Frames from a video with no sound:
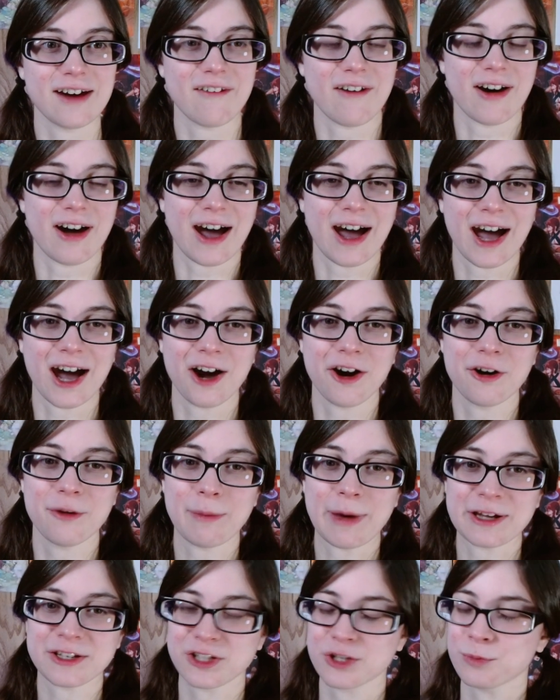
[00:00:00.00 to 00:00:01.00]
how am
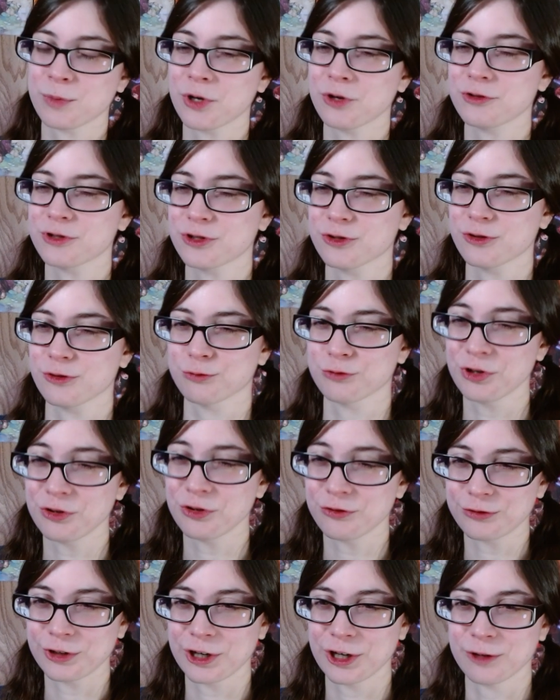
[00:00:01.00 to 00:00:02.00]
I supposed to root
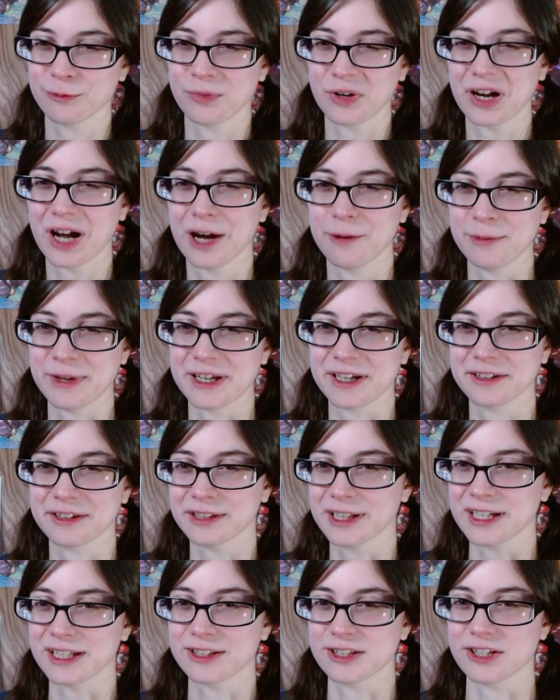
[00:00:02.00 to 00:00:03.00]
for her becoming
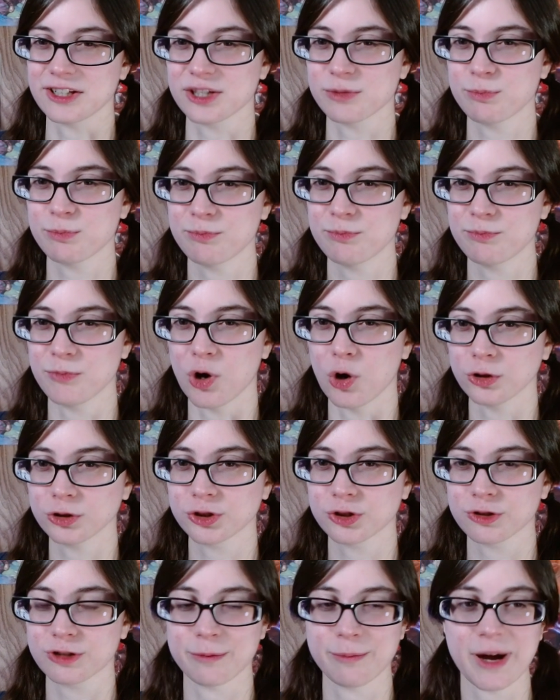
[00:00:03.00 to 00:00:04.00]
this
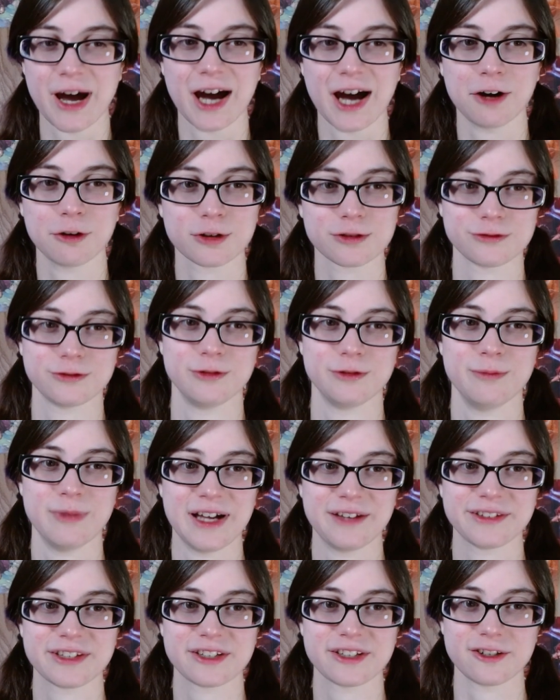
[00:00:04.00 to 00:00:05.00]
ultra powerful
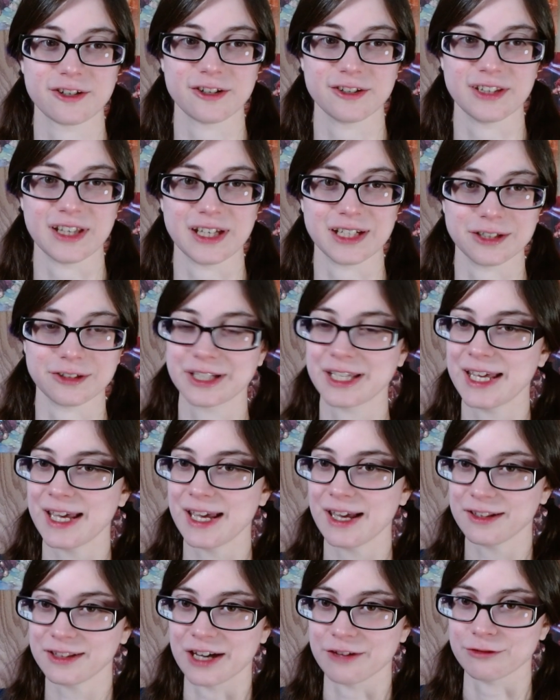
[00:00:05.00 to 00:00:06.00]
monster that'll
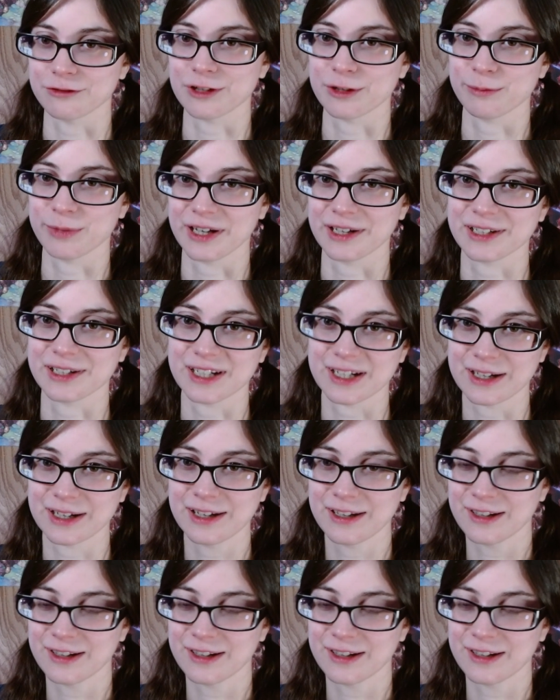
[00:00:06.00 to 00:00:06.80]
kill everybody